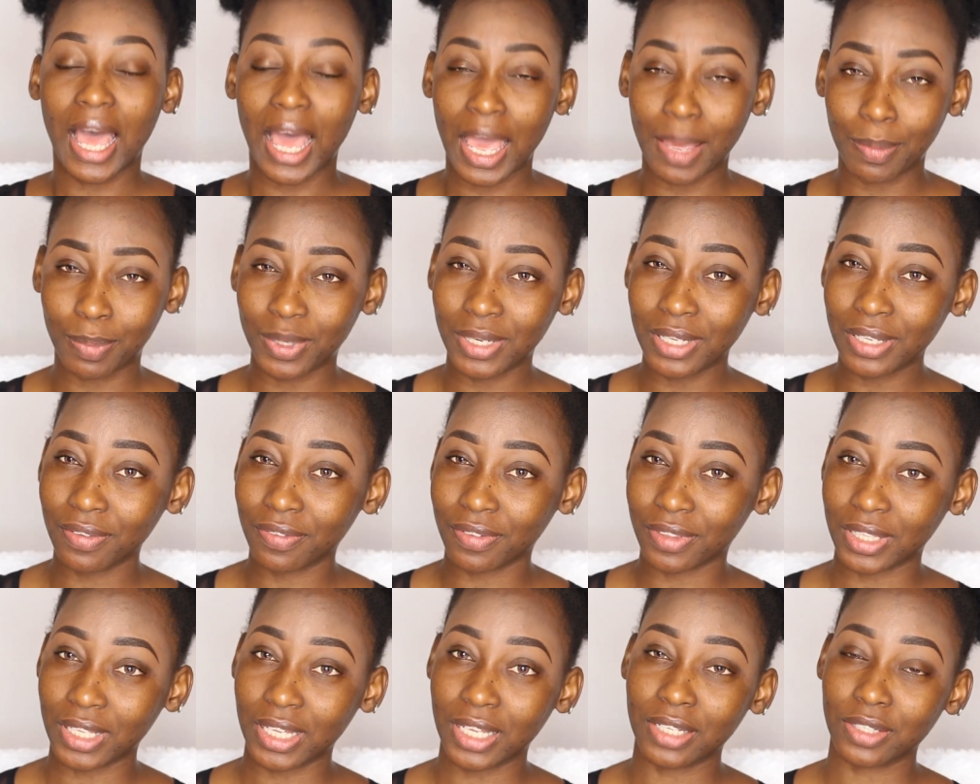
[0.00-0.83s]
I
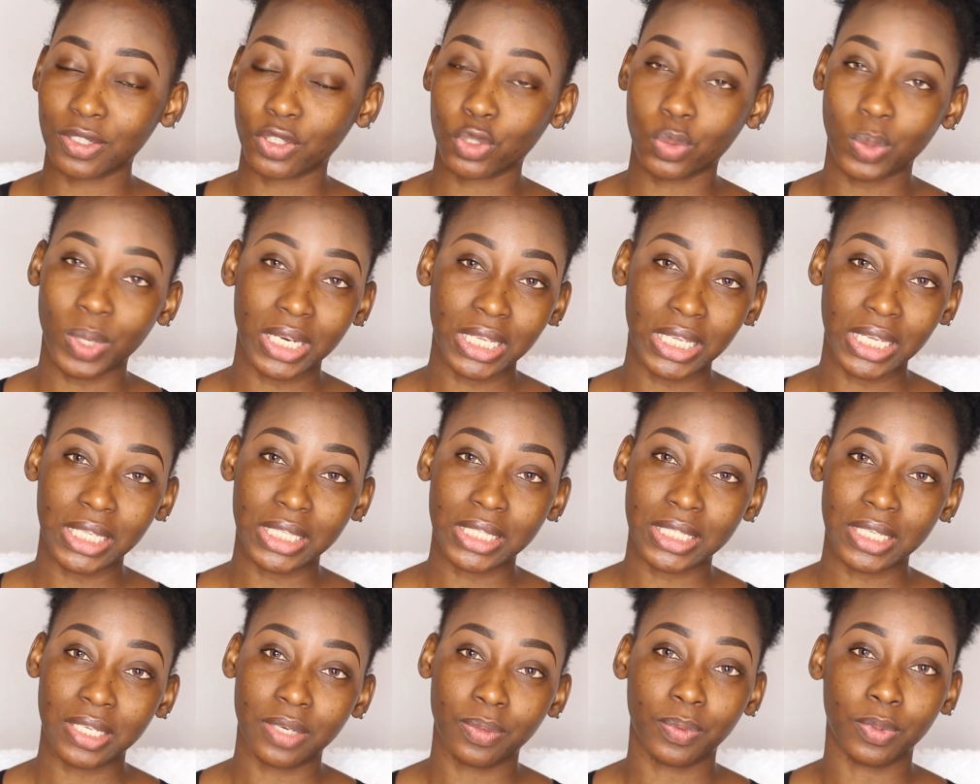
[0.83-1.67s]
believe that
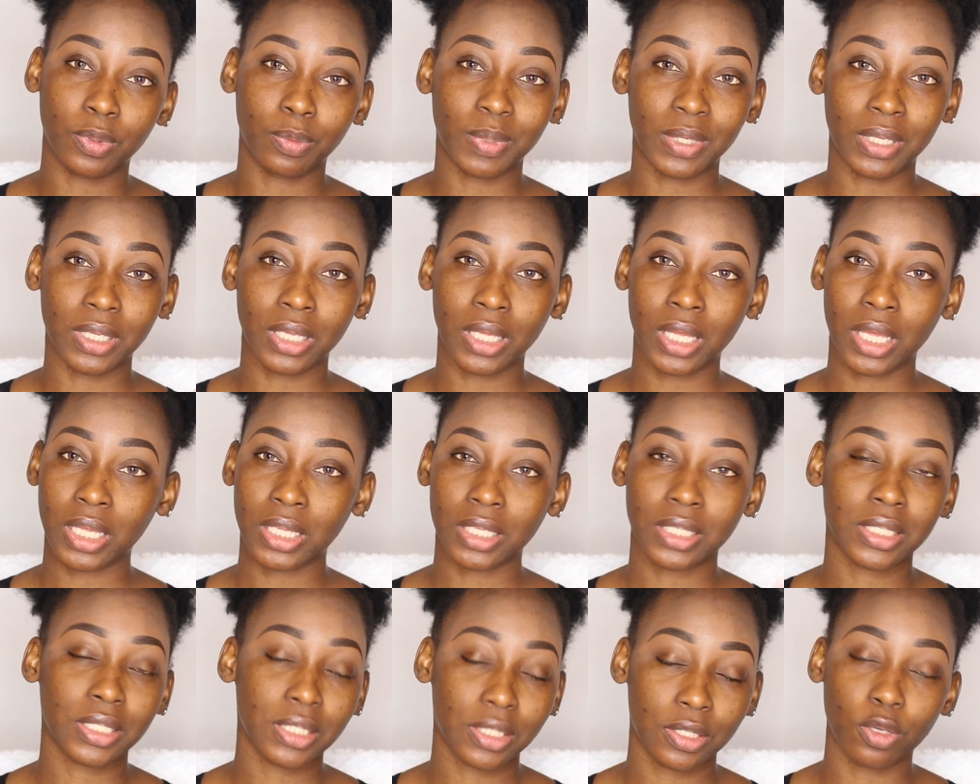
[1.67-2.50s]
2018 will be
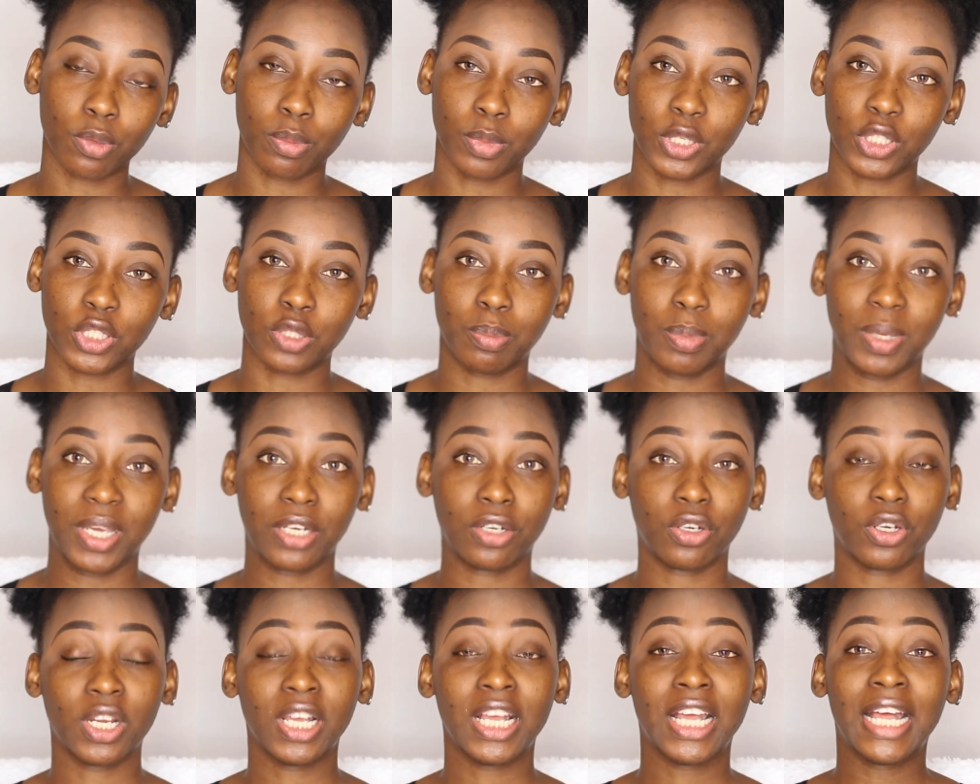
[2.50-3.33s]
so much
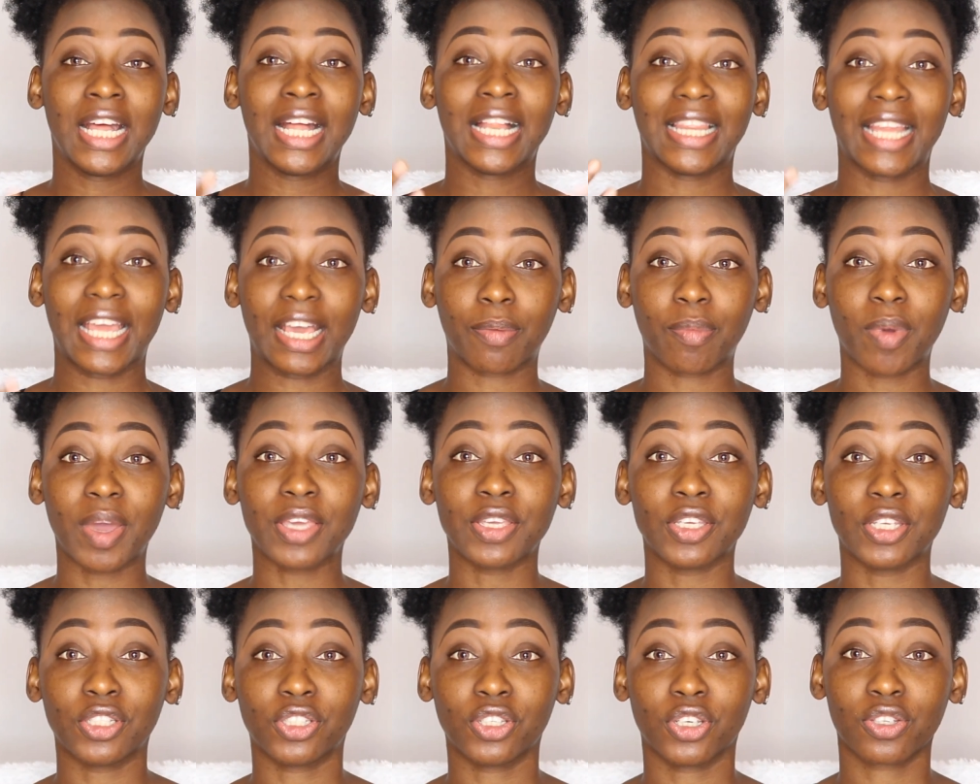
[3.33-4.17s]
better. Like
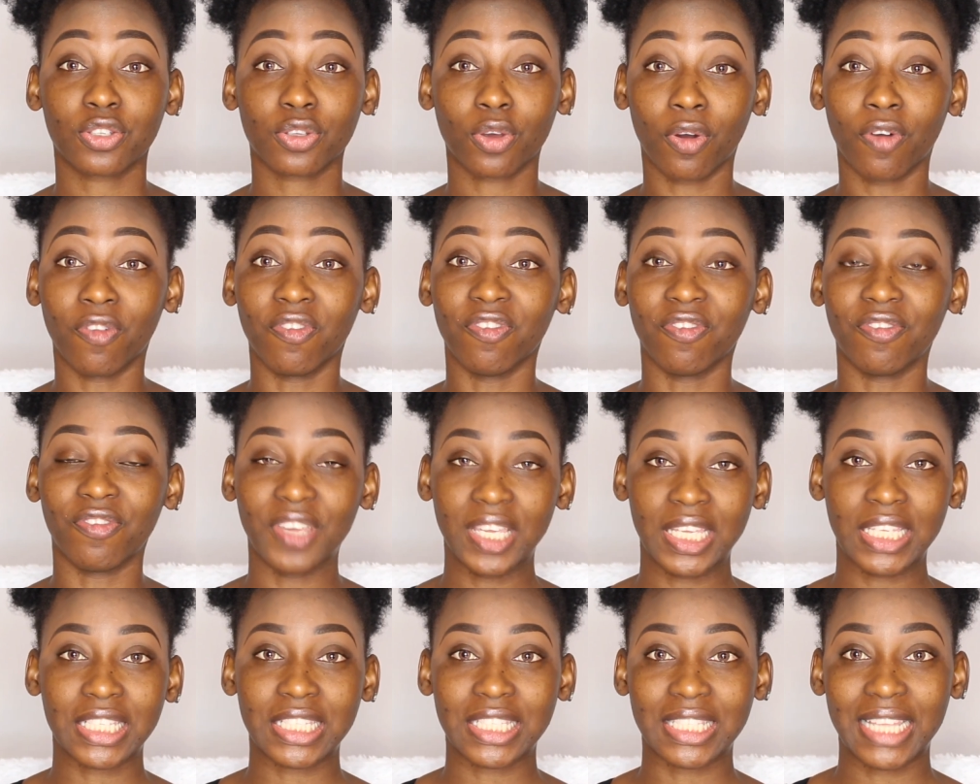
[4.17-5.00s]
when you're just
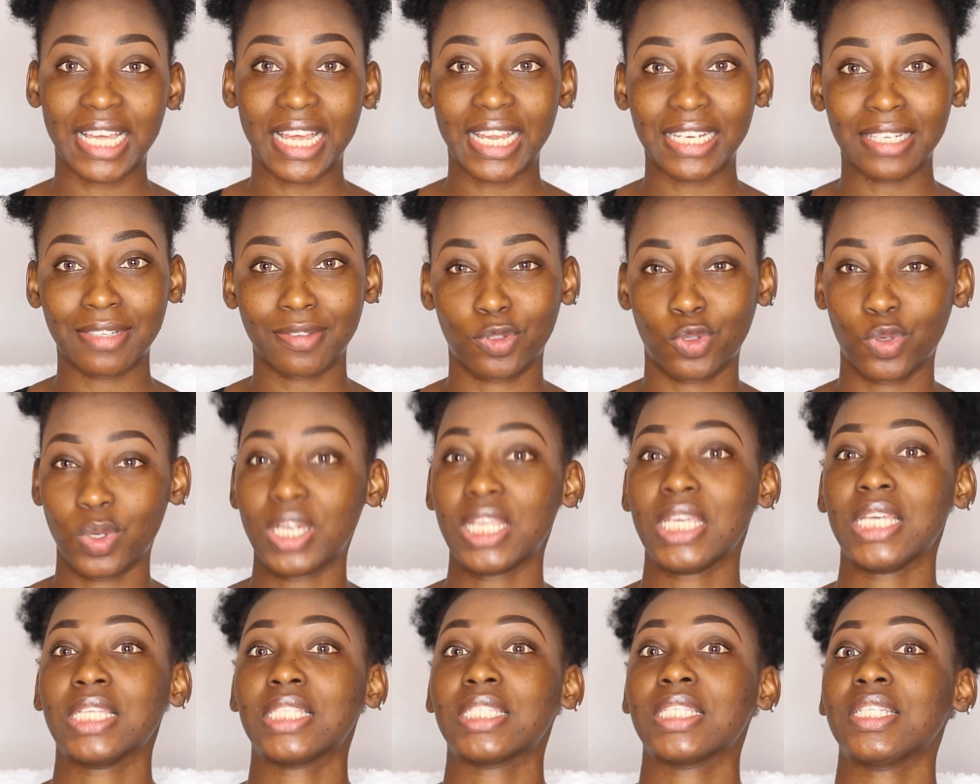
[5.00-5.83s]
convinced that
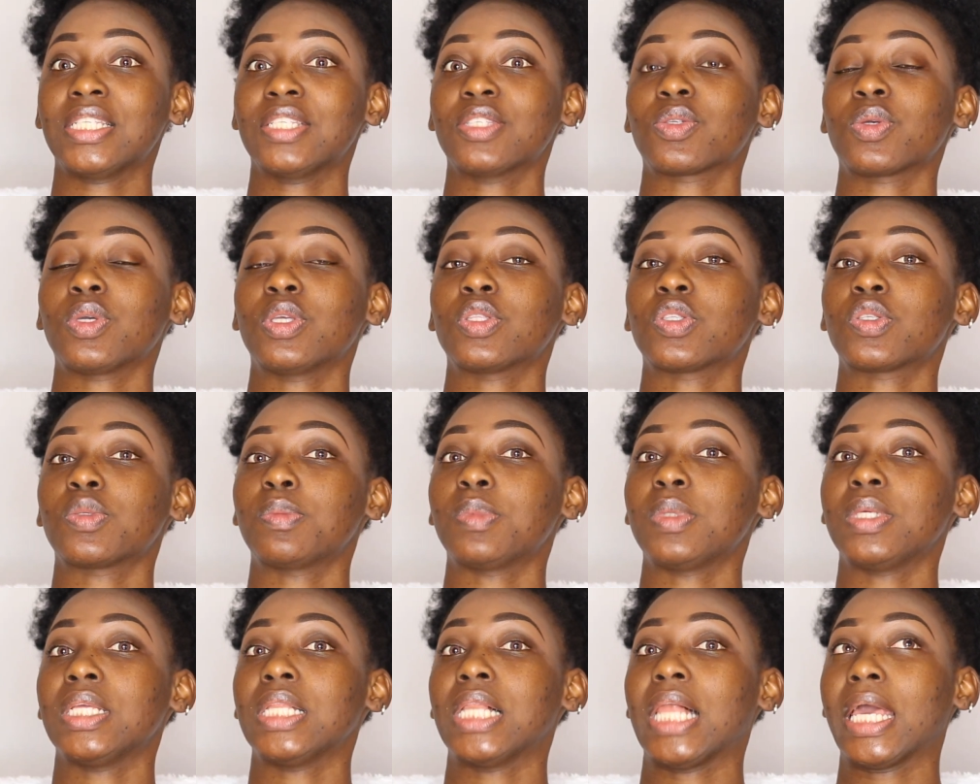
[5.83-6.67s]
2018 is going
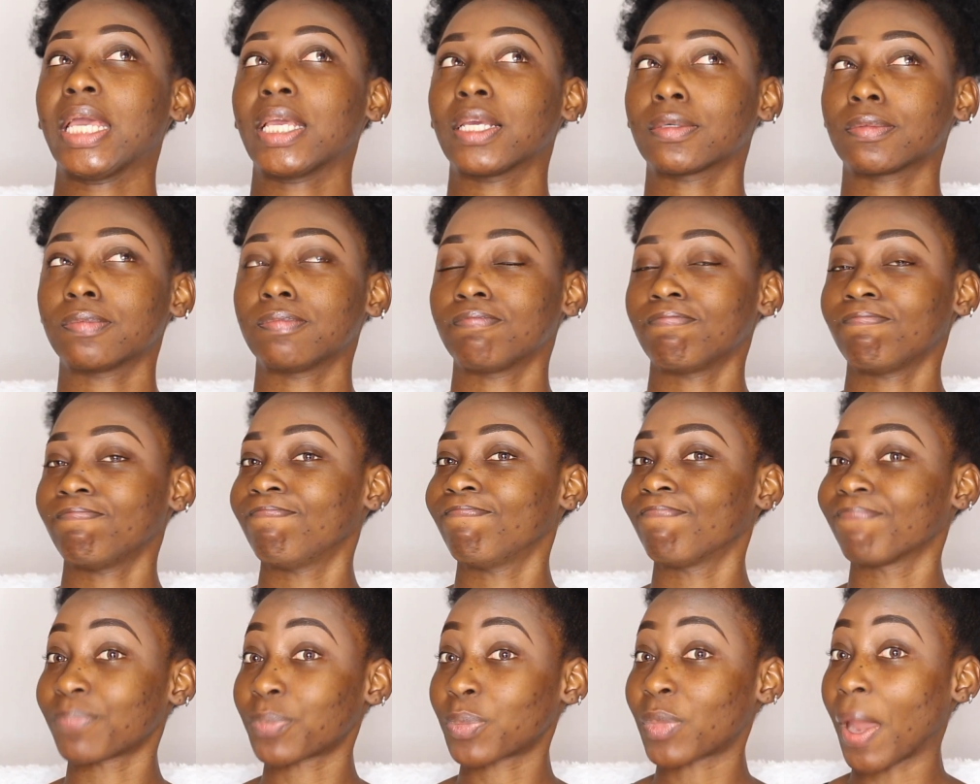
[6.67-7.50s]
to be like
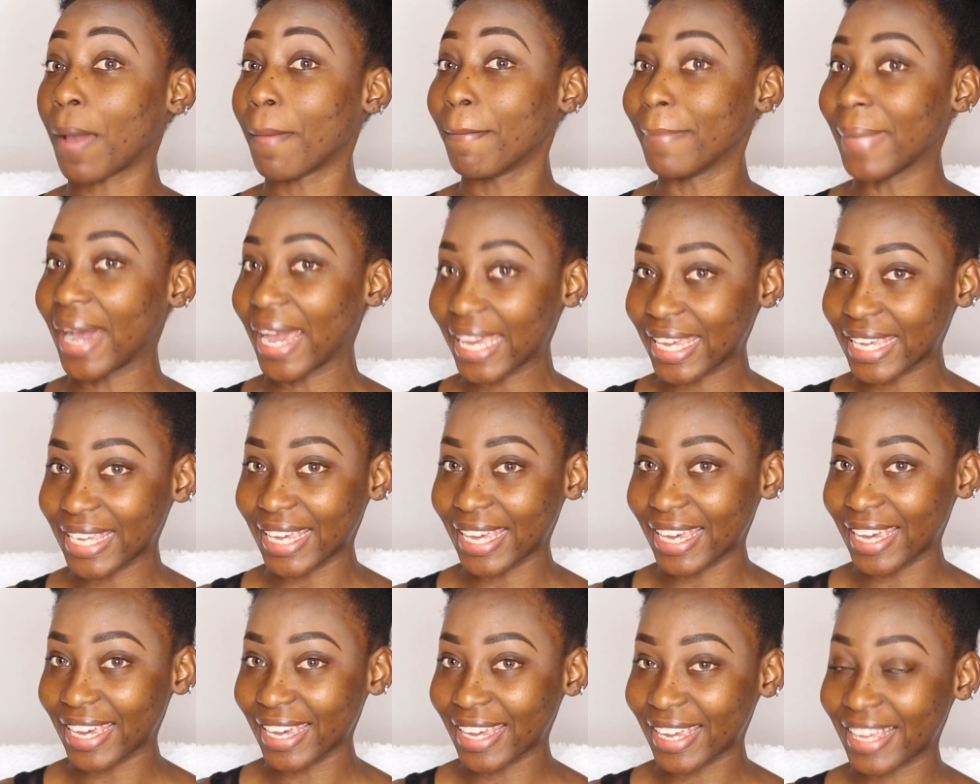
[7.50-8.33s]
my
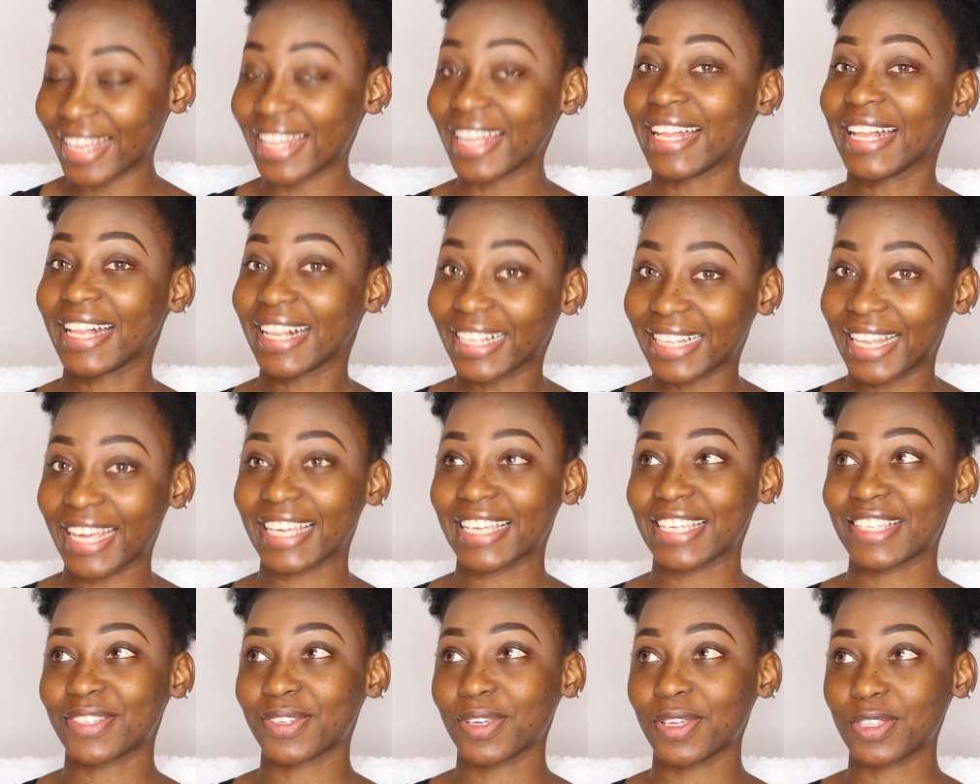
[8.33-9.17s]
year,
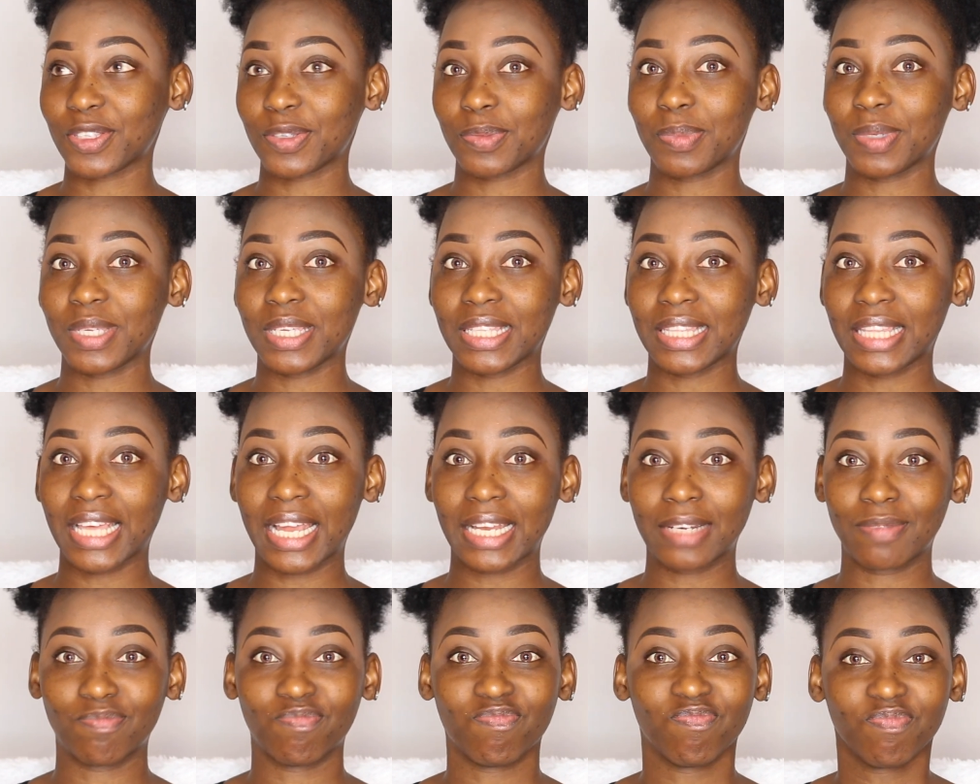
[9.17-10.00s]
like it's going to be
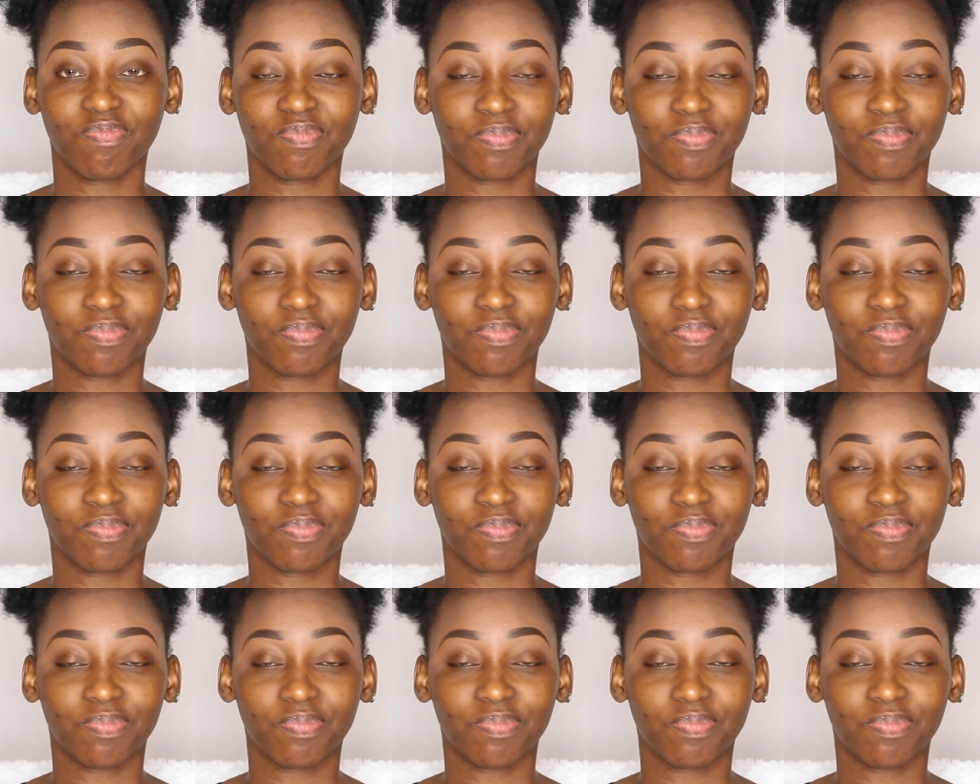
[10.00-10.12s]
that